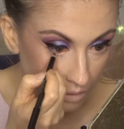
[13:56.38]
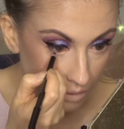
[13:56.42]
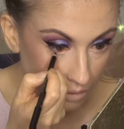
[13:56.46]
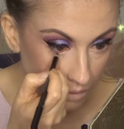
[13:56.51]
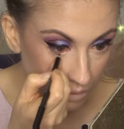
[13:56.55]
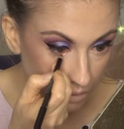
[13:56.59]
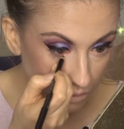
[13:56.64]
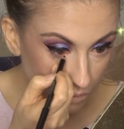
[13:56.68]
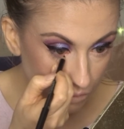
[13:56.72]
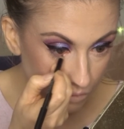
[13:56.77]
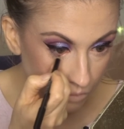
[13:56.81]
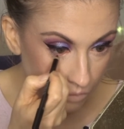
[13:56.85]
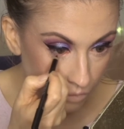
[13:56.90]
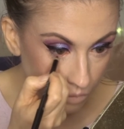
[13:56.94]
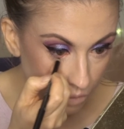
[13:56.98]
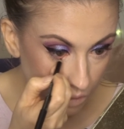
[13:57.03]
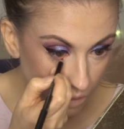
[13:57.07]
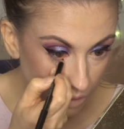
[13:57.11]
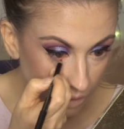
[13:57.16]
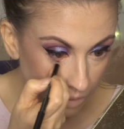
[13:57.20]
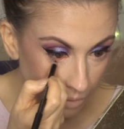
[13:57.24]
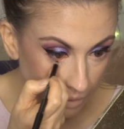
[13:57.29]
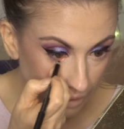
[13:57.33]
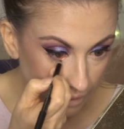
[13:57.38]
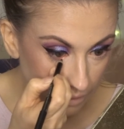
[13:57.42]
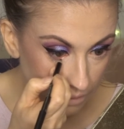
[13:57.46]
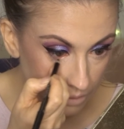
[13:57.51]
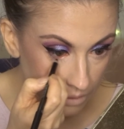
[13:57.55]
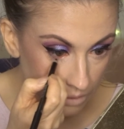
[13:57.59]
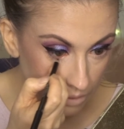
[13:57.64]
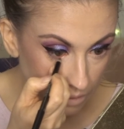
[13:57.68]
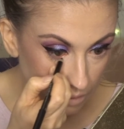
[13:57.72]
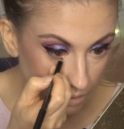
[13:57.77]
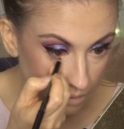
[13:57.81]
And just run your
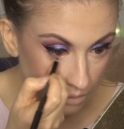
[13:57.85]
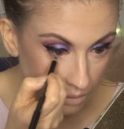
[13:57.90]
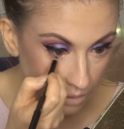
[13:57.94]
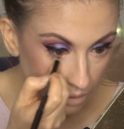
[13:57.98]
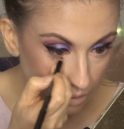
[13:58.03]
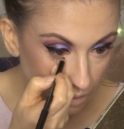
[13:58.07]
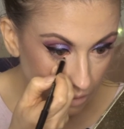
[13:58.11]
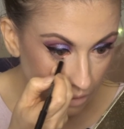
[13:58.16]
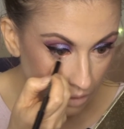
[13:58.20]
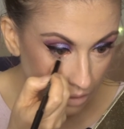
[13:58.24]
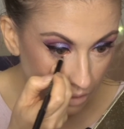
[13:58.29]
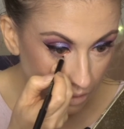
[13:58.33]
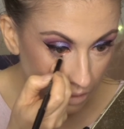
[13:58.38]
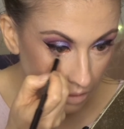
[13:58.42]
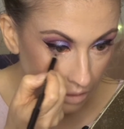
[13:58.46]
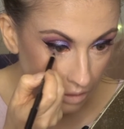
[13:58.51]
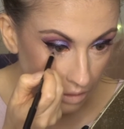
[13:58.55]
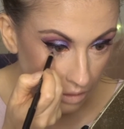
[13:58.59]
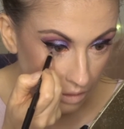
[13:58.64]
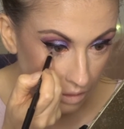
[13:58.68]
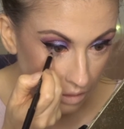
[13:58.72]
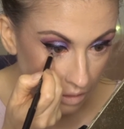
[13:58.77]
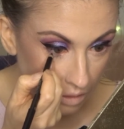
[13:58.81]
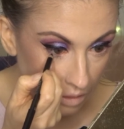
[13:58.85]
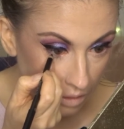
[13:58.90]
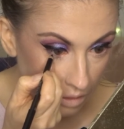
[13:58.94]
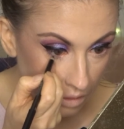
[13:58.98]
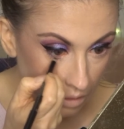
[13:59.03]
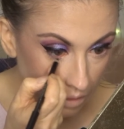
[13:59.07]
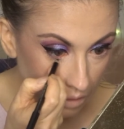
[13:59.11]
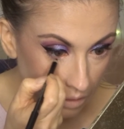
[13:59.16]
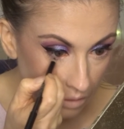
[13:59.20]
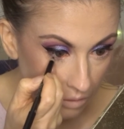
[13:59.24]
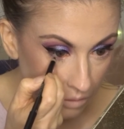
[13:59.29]
pencil
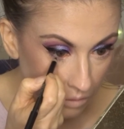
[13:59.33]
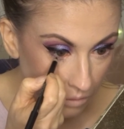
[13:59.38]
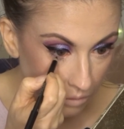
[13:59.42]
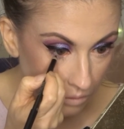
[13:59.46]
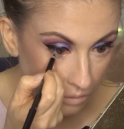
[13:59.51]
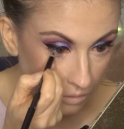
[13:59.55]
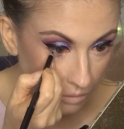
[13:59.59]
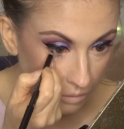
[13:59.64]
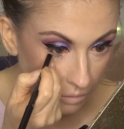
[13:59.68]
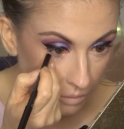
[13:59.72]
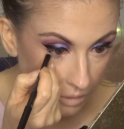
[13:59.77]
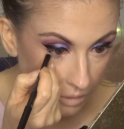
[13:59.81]
all the